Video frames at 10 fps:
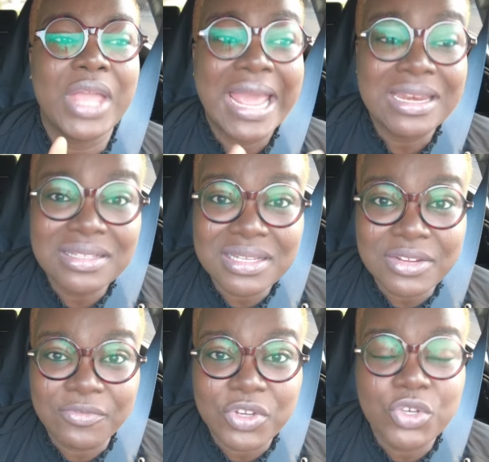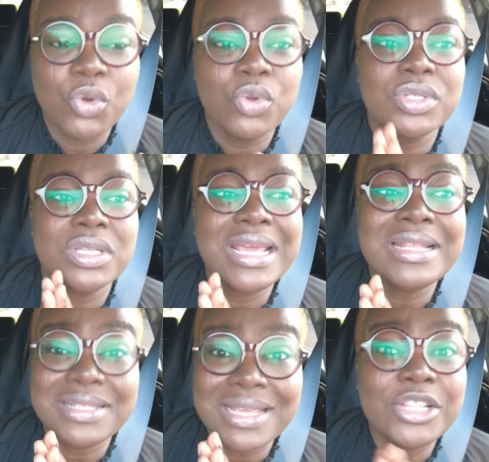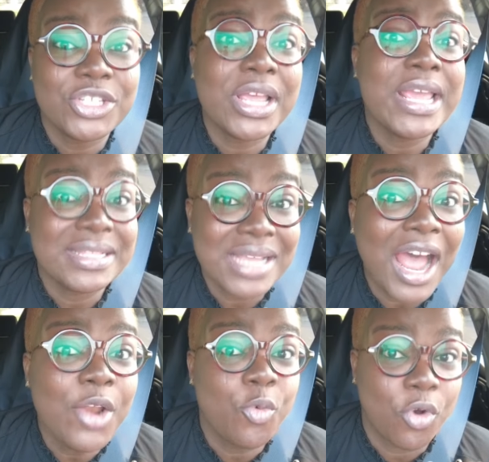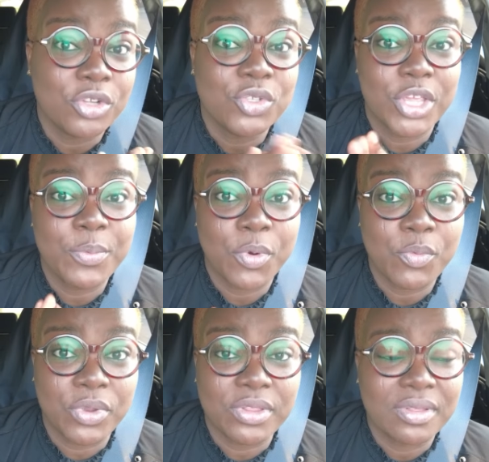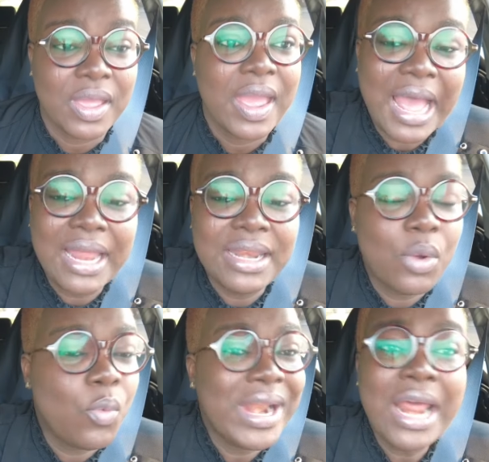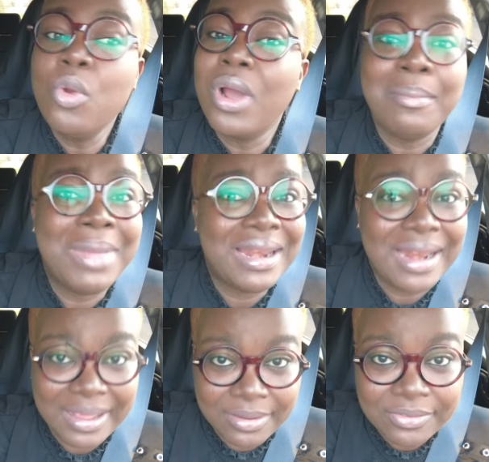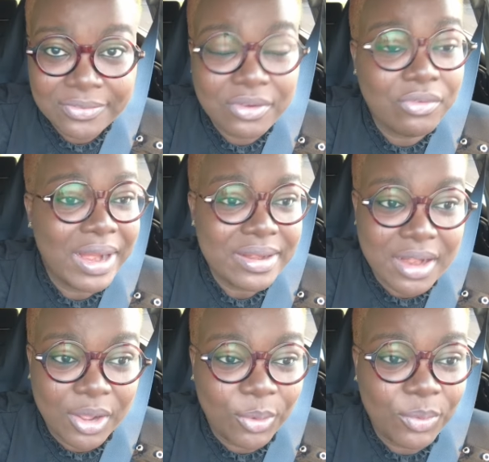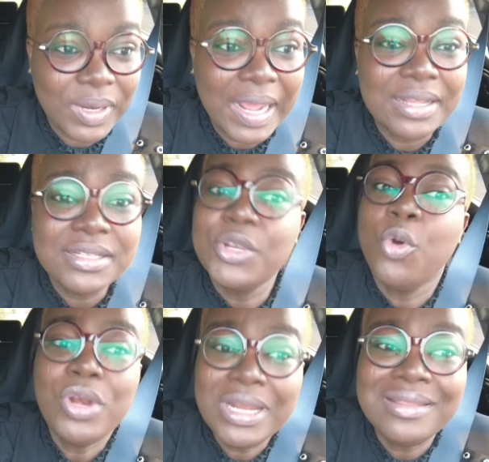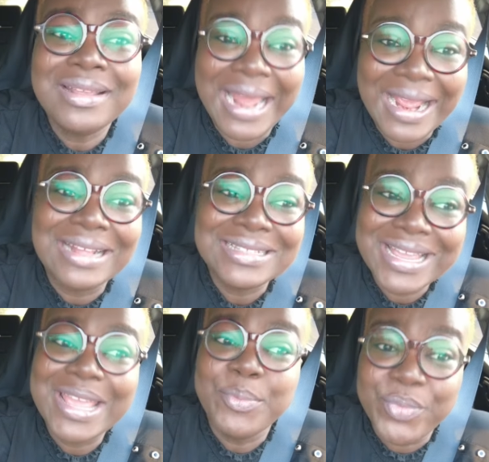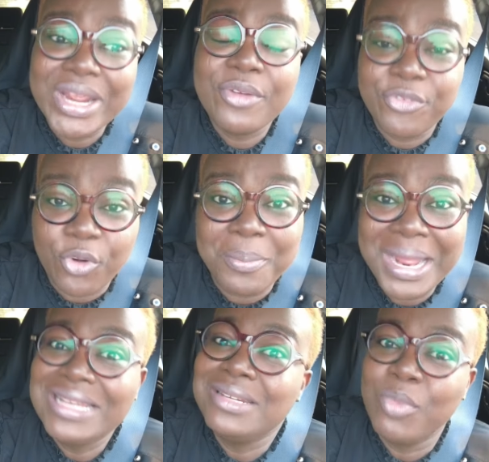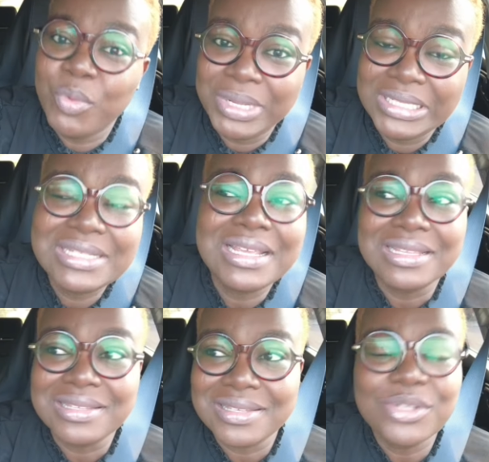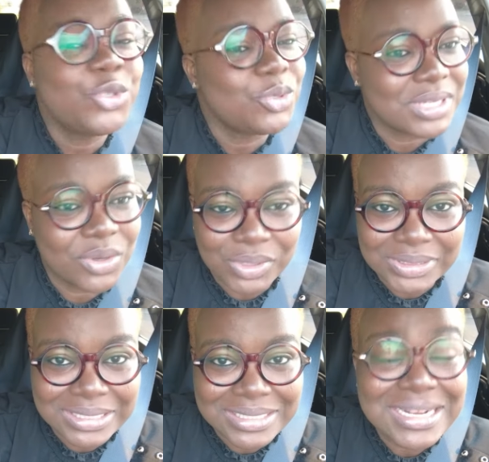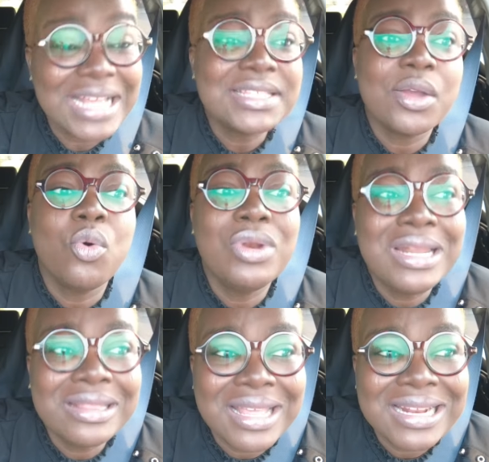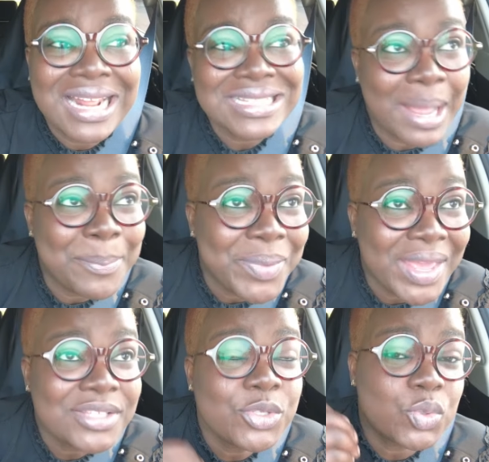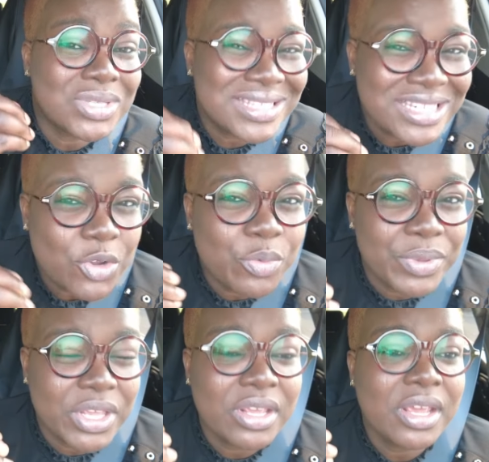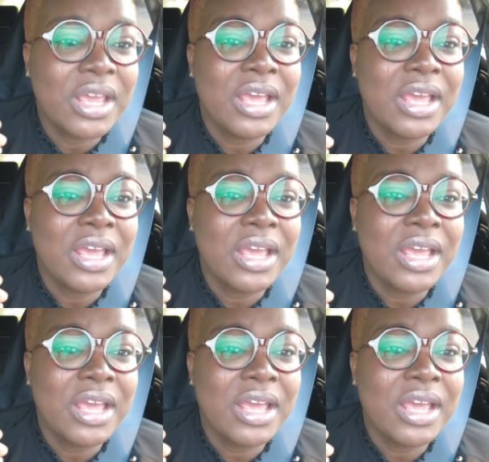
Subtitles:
editing the videos, it's hard work to keep up with. And when I look at my life right now, like the only thing I can take a break from at the moment is shooting content. That's the only thing that appears to still be